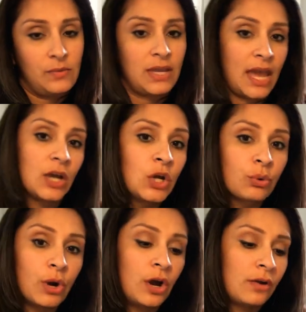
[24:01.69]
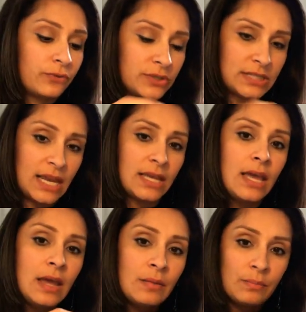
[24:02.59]
We can't grow if we're staying
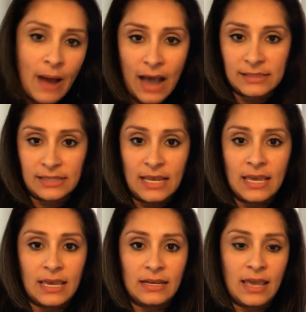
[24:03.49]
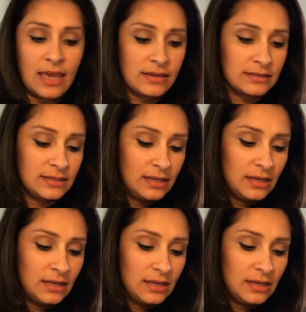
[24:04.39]
boxed in and,